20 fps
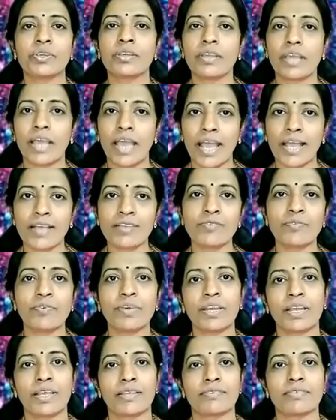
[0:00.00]
as well
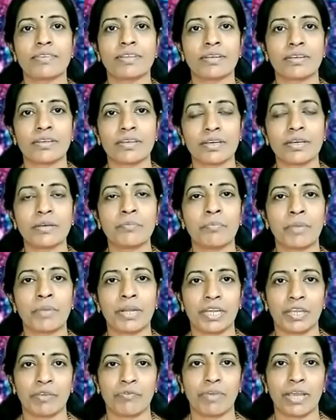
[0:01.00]
as the term end
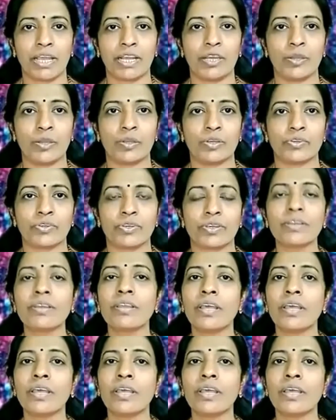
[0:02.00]
evaluation